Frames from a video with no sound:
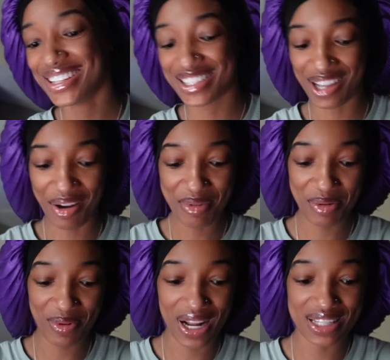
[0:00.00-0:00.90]
So I'm in
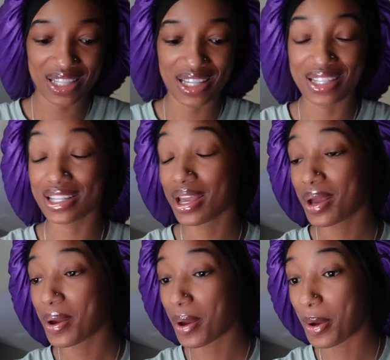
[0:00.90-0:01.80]
the process
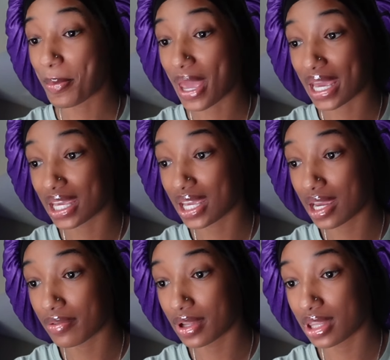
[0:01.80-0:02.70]
of packing
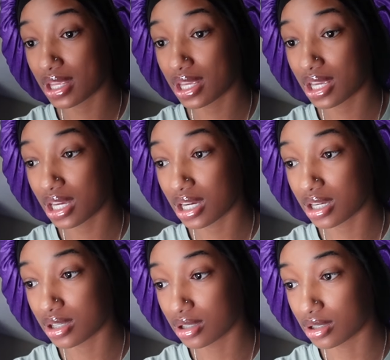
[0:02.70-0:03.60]
everything
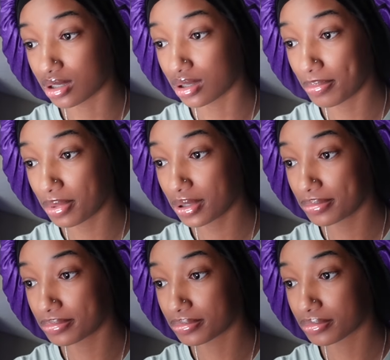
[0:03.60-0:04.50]
up.
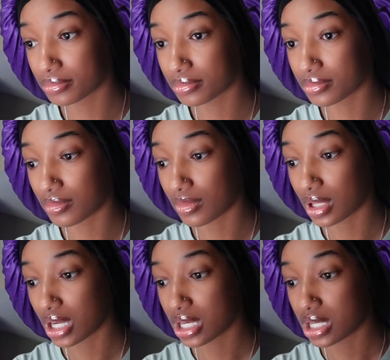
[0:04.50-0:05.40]

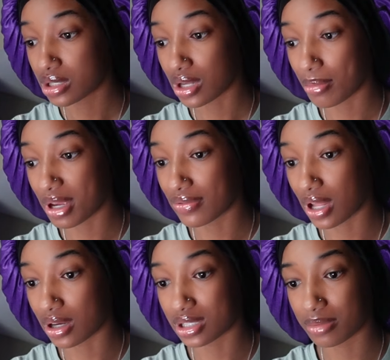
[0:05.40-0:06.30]
So I may
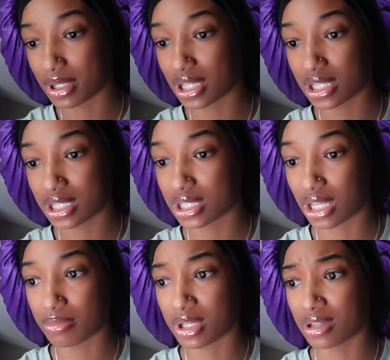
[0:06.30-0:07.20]
vlog some of that, just
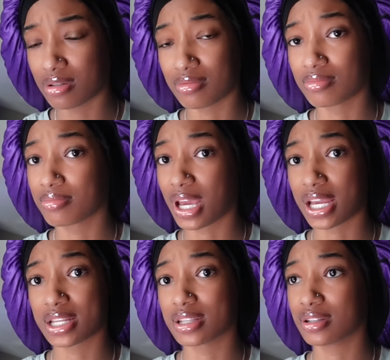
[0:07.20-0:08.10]
like me
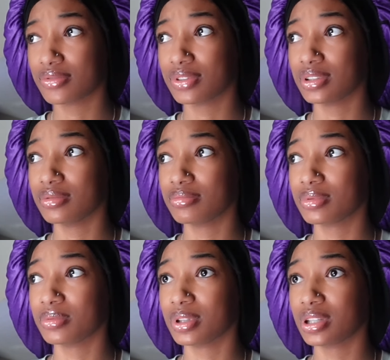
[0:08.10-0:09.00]
packing stuff up
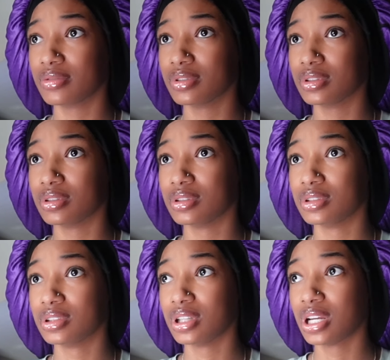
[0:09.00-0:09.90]
or whatever.
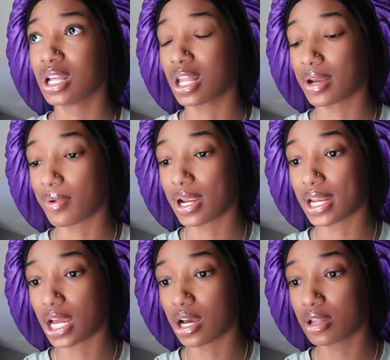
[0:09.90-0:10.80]
Like right
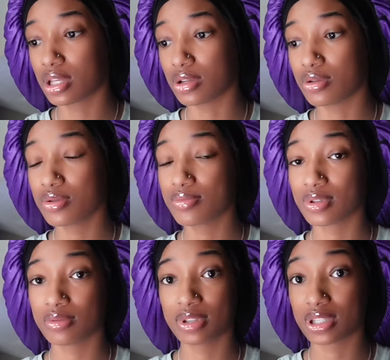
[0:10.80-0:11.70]
now, the YouTube
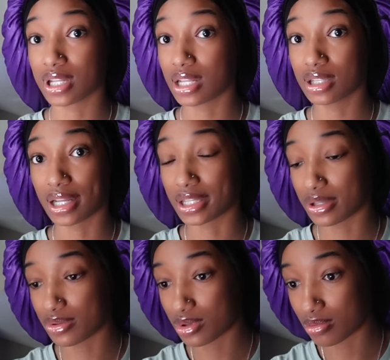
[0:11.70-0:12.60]
room does not look like the
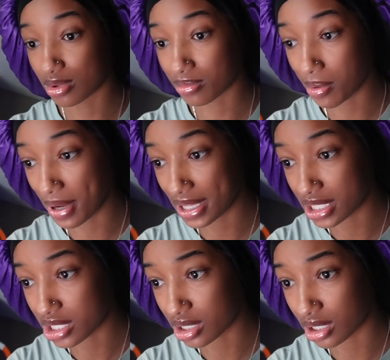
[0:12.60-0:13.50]
YouTube room. I'm gonna have to
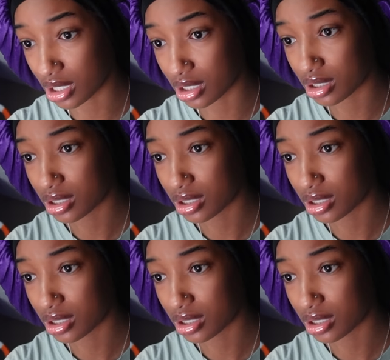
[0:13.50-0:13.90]
show y'all.